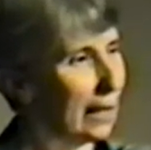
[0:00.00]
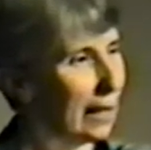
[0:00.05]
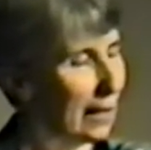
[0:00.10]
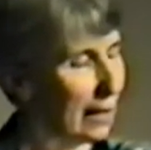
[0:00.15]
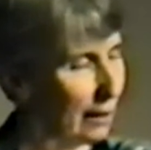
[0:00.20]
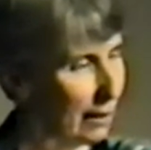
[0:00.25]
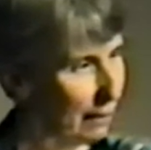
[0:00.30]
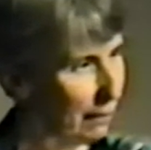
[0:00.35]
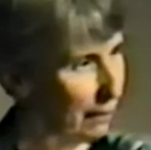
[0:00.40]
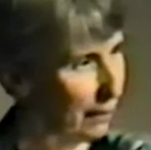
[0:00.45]

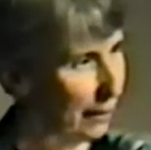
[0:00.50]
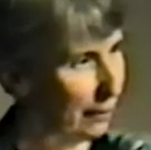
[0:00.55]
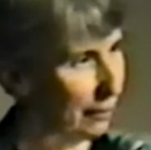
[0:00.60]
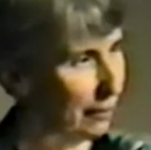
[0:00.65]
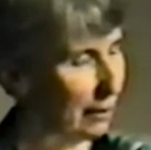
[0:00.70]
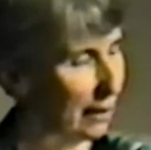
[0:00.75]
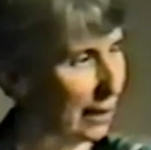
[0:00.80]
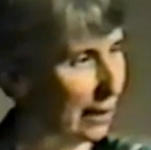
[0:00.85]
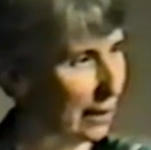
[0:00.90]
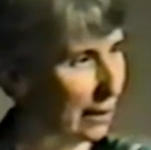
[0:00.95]
It
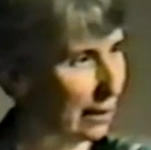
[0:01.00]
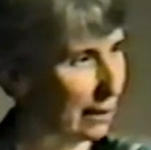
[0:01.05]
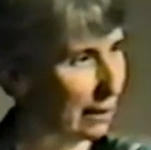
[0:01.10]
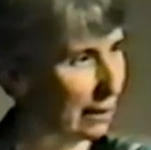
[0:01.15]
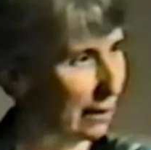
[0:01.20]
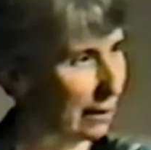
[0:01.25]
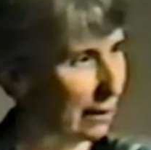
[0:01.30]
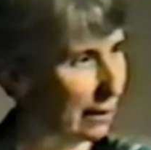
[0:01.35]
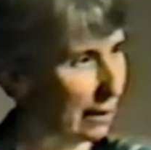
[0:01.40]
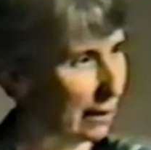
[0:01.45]
infiltrates
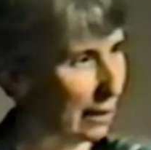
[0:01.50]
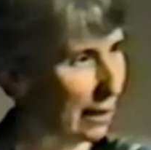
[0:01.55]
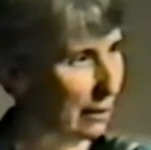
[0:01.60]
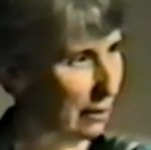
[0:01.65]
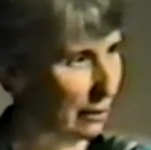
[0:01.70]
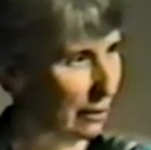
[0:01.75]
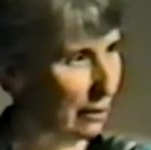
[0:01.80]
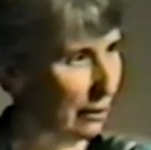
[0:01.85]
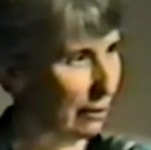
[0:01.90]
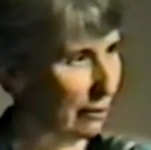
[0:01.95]

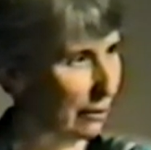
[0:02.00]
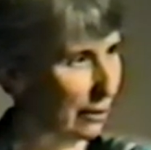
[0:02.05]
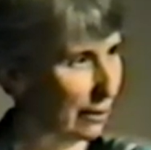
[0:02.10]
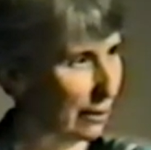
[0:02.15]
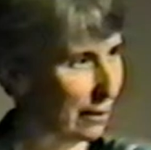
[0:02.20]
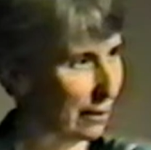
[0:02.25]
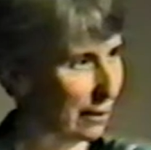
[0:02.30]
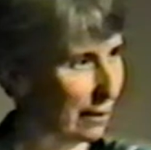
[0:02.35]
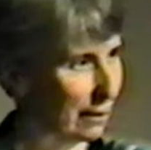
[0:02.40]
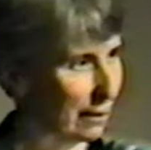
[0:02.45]

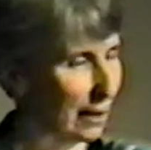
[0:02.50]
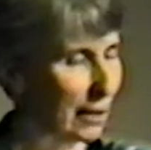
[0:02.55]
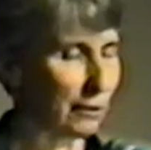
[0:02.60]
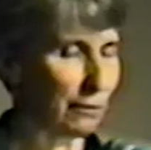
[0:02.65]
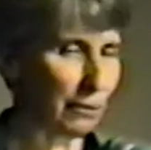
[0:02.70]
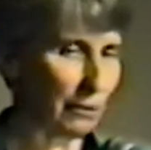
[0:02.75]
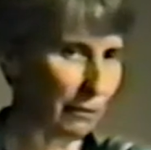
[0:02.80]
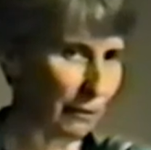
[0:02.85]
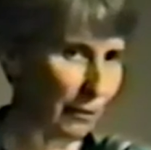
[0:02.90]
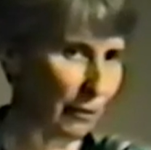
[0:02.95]
institutions. It's
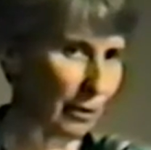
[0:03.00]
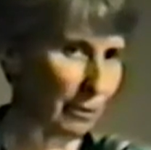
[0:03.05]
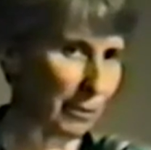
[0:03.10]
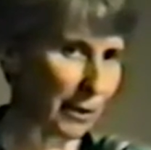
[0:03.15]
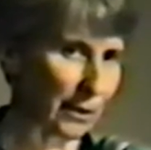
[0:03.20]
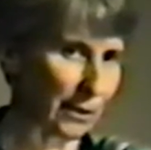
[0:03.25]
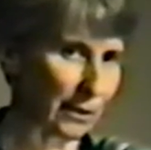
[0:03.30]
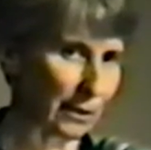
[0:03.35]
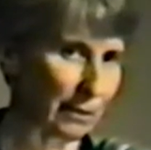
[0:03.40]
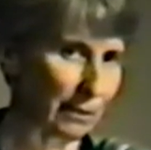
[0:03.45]

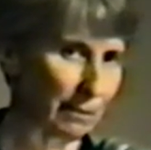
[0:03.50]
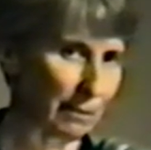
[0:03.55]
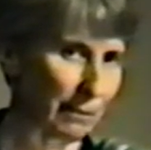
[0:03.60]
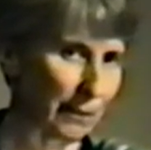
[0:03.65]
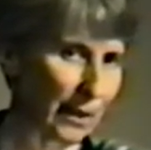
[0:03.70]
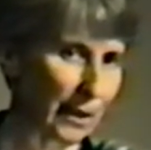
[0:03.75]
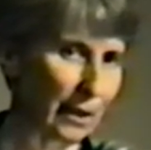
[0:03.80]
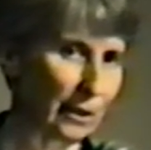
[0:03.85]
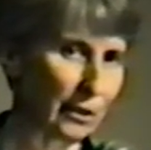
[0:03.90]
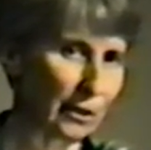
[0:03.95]
reformist.
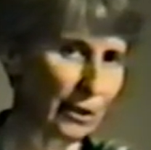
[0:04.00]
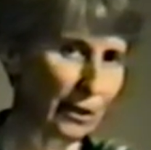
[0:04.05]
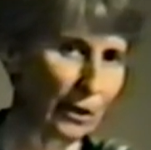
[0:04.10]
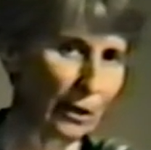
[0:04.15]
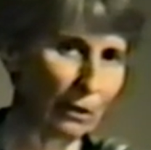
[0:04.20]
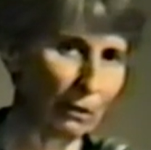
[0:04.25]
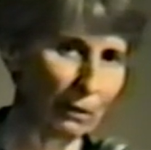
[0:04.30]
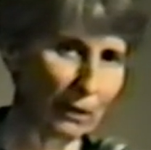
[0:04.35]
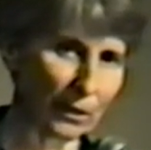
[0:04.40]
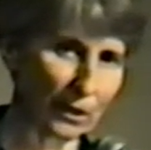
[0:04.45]
Its
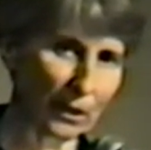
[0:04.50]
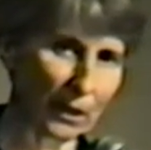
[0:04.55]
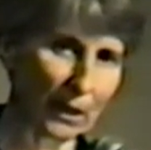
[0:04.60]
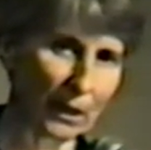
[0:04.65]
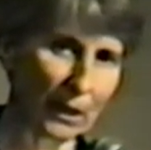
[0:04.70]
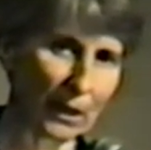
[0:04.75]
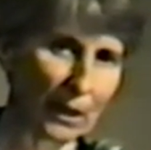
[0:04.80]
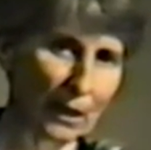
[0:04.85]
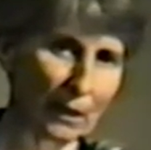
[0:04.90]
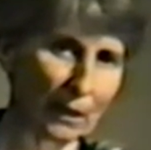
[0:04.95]
goal is to
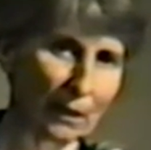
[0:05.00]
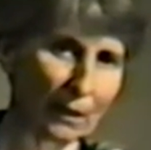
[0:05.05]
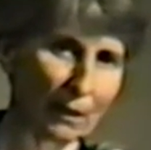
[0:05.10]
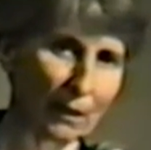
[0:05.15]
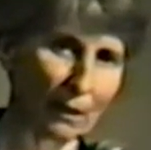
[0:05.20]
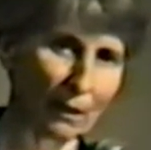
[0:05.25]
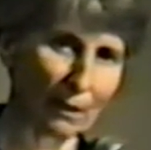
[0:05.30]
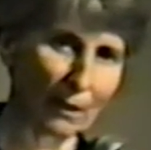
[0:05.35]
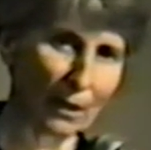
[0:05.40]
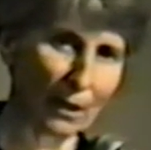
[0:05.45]
get in
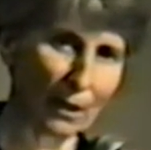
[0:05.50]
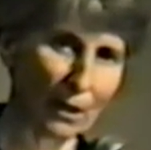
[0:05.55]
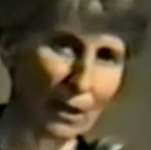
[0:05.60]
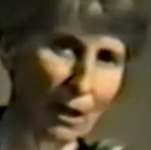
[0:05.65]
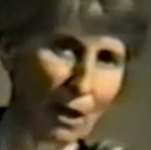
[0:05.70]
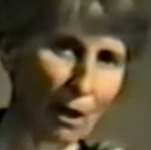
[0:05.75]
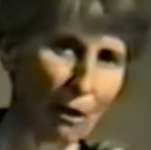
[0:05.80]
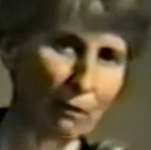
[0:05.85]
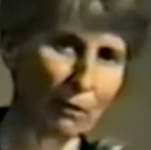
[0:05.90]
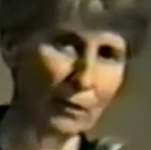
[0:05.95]

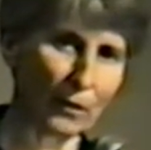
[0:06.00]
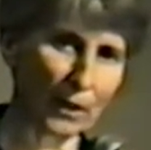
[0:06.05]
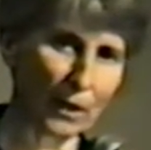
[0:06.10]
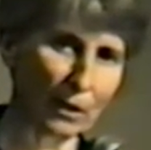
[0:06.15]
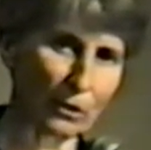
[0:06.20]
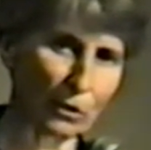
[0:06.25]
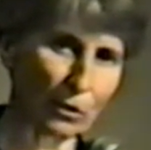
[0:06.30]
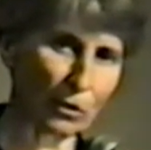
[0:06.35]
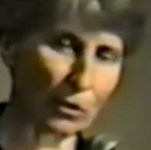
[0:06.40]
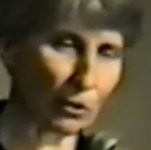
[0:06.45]
all of the
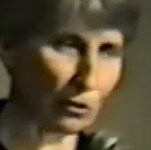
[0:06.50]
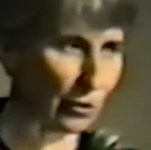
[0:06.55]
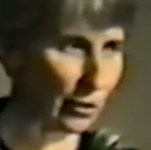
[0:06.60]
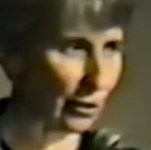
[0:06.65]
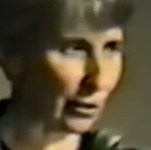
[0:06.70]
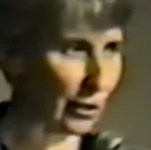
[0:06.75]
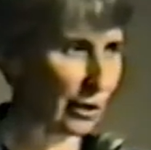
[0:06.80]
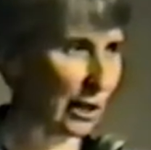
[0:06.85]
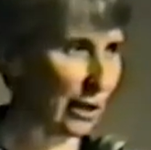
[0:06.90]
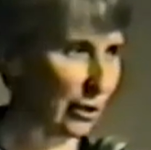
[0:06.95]

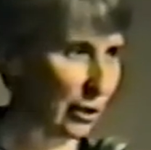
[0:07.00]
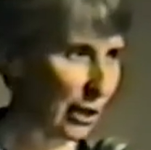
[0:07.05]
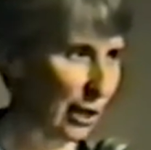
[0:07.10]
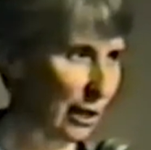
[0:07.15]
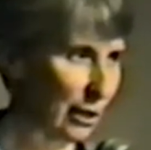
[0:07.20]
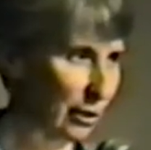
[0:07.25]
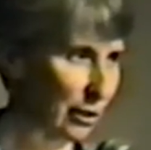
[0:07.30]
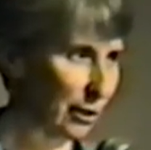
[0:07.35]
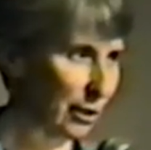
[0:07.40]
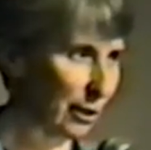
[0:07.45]
institutions and
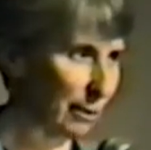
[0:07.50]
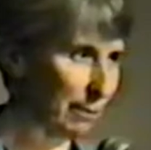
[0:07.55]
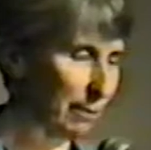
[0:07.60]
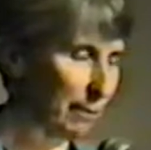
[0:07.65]
change them.